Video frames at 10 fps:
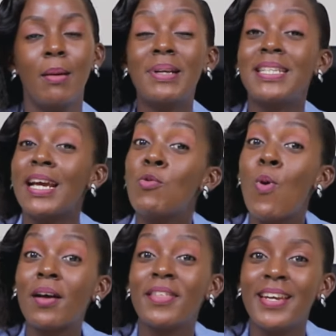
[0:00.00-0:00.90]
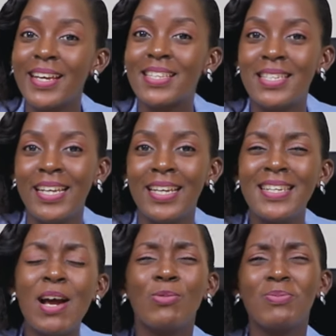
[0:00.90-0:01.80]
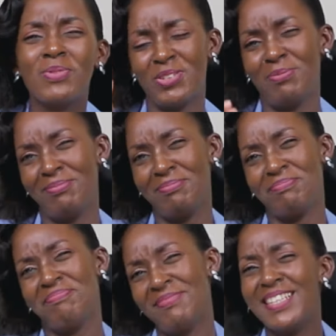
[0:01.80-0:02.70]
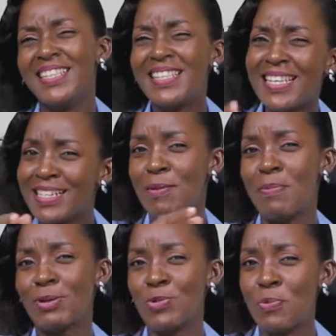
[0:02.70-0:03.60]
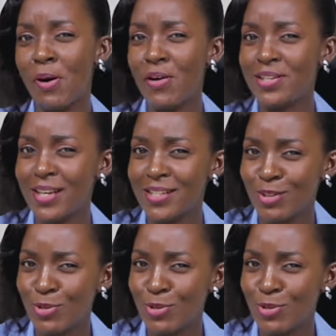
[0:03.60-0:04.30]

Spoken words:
but he had work the next day. Now, that's a person who prioritizes